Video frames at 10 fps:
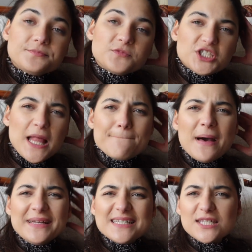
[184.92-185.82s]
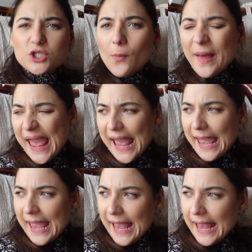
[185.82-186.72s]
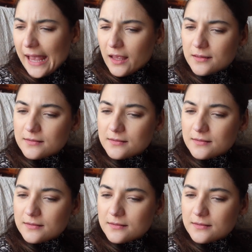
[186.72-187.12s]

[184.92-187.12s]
She's like, Mummy, stop it.